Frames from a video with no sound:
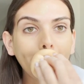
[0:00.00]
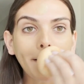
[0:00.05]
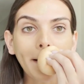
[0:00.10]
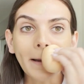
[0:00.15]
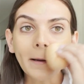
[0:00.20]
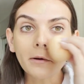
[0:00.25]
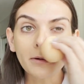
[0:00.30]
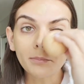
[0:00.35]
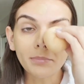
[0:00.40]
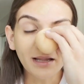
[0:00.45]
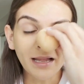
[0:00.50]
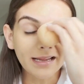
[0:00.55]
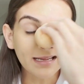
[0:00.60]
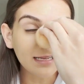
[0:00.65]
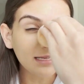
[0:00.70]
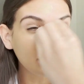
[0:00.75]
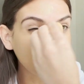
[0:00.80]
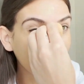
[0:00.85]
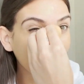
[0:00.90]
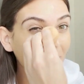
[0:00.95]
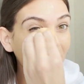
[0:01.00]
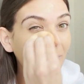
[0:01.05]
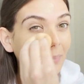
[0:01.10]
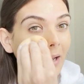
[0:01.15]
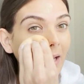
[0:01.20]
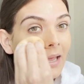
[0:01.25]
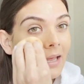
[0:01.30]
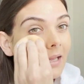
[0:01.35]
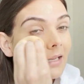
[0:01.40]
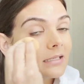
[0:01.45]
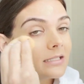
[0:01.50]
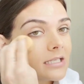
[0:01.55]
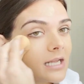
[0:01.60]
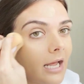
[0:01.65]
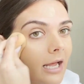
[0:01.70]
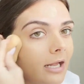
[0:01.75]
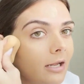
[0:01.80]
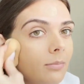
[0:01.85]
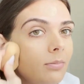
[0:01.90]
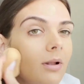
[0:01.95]
to apply it. But
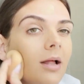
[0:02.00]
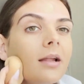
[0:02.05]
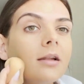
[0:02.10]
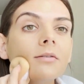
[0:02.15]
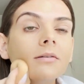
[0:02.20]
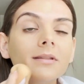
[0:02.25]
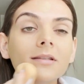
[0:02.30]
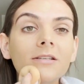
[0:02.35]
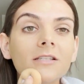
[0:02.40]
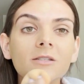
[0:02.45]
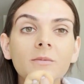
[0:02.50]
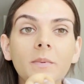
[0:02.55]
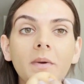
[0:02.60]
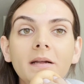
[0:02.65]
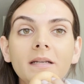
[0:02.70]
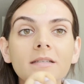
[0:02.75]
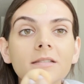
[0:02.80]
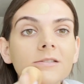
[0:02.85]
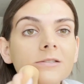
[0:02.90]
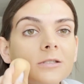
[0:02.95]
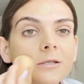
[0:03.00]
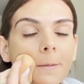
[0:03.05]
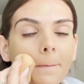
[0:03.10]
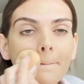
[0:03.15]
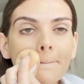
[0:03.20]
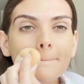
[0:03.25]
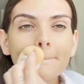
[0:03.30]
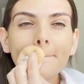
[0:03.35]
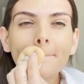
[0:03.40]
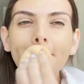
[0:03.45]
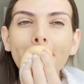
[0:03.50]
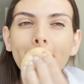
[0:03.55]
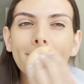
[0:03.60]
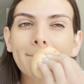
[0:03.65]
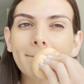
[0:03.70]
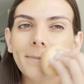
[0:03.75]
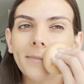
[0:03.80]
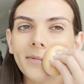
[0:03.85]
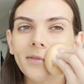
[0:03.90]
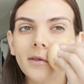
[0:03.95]
I applied it with a sponge,
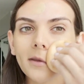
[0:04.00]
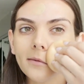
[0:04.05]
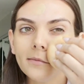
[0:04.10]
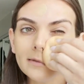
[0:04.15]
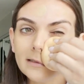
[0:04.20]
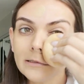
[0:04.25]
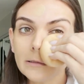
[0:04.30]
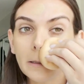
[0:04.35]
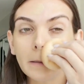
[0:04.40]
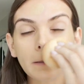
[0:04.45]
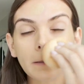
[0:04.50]
I think it was